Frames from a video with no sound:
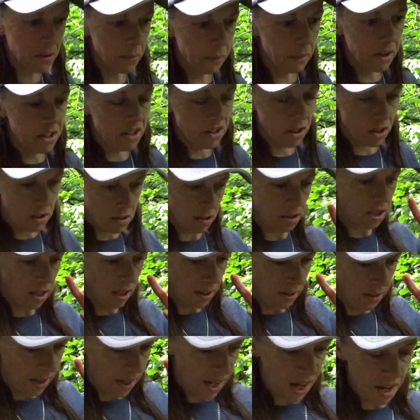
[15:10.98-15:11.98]
window,
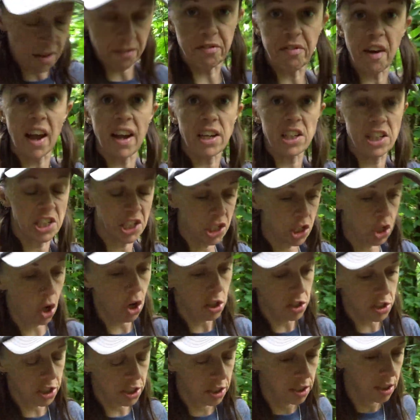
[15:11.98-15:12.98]
in fact, is
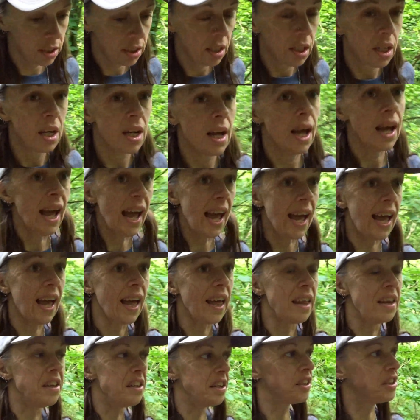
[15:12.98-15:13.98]
not.
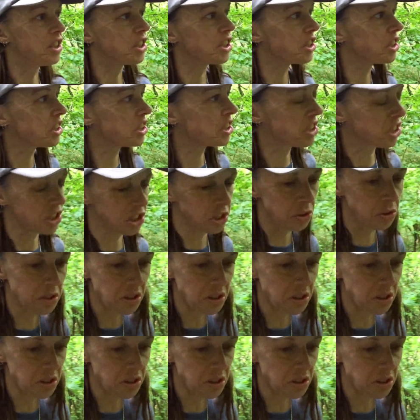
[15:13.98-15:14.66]
And just as soon